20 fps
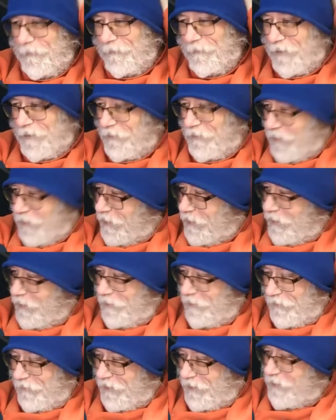They're
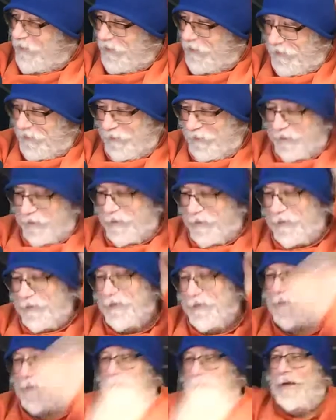they're they just
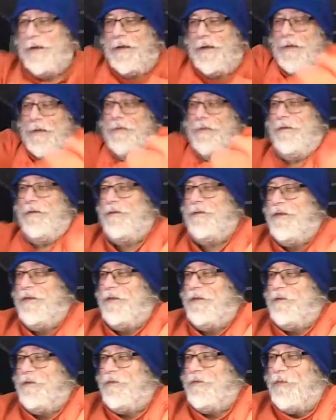they're
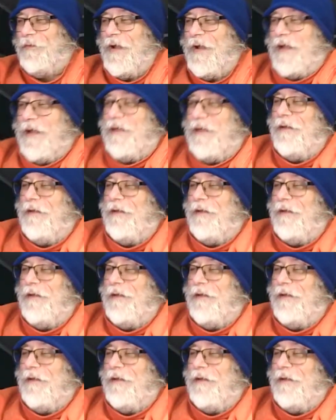just Shrek.